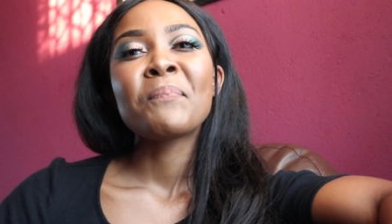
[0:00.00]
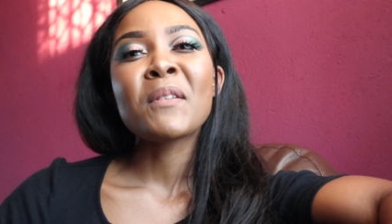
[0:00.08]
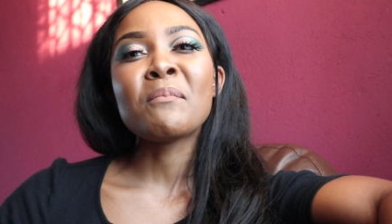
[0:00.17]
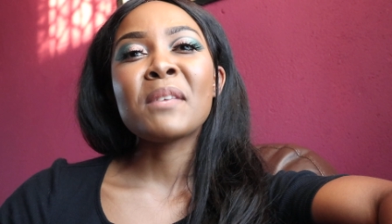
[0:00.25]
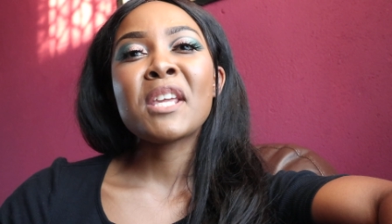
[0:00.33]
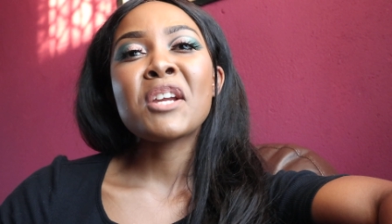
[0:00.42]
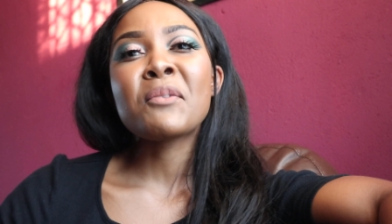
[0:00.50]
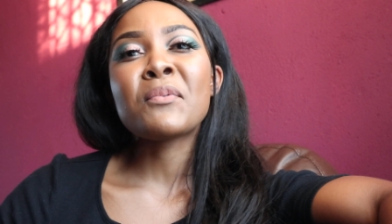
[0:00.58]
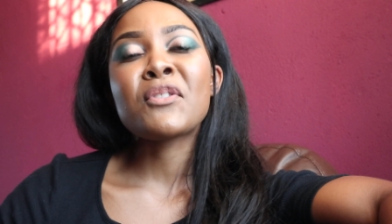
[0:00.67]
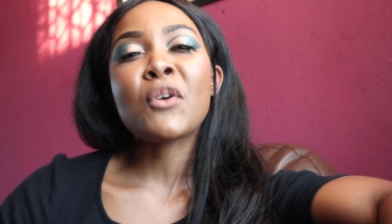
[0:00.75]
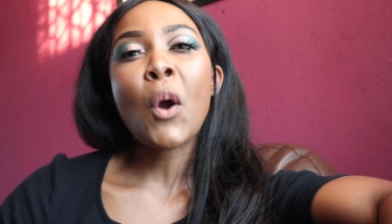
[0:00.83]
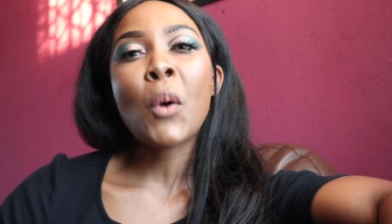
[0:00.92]
being
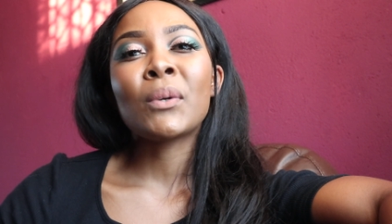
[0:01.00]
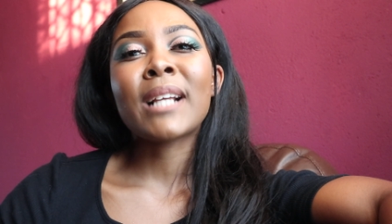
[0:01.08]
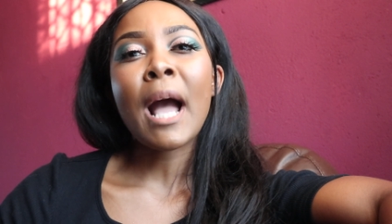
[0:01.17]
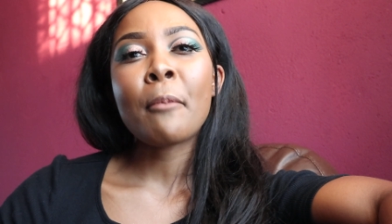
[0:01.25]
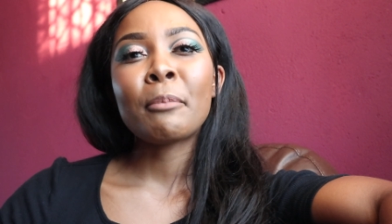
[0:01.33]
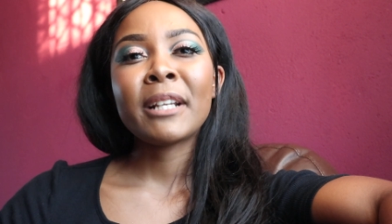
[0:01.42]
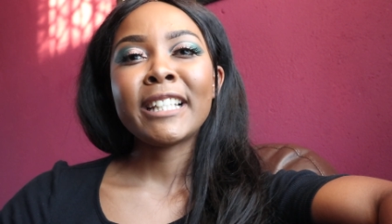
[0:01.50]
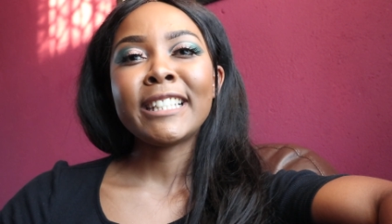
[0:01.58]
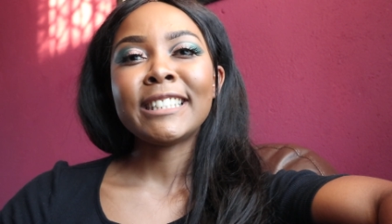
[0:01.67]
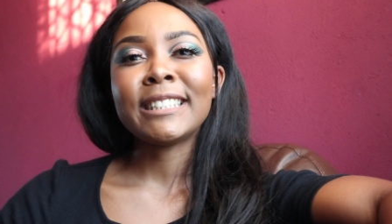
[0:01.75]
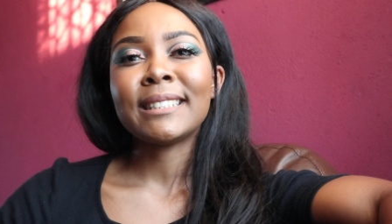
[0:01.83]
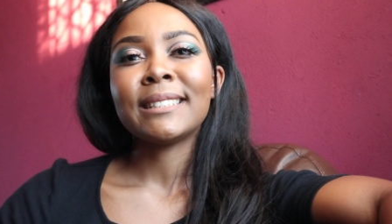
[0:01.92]
with your own
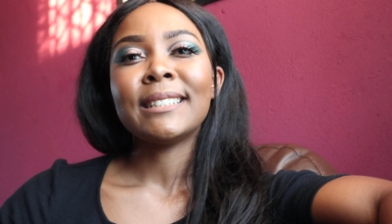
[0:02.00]
company